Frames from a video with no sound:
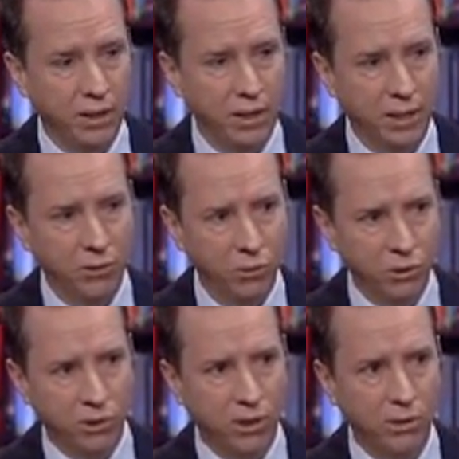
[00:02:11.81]
In other
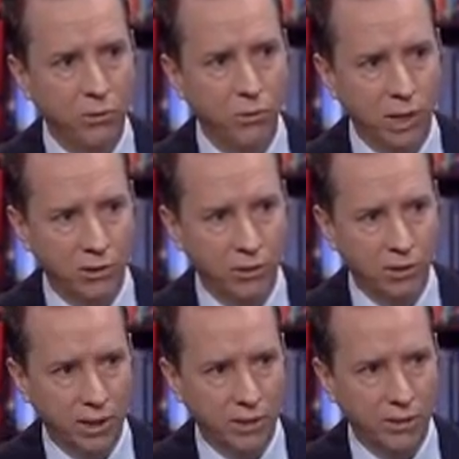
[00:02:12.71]
words, these were
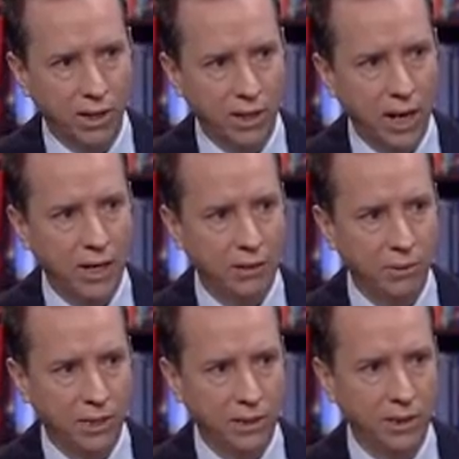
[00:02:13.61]
records they decided had to
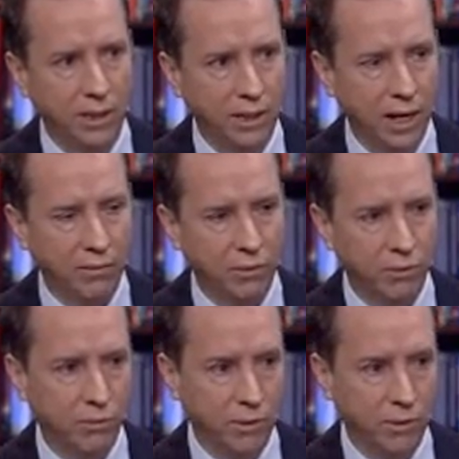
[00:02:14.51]
be deleted after